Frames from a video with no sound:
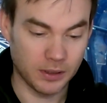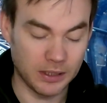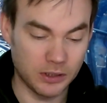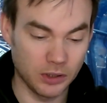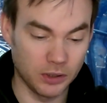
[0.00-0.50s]

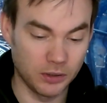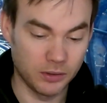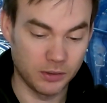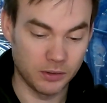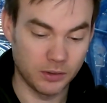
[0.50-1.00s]
Click done.
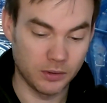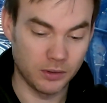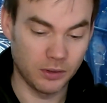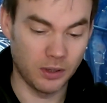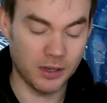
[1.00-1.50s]

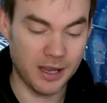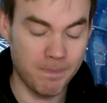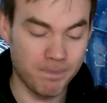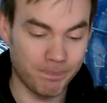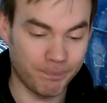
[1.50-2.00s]
Log in.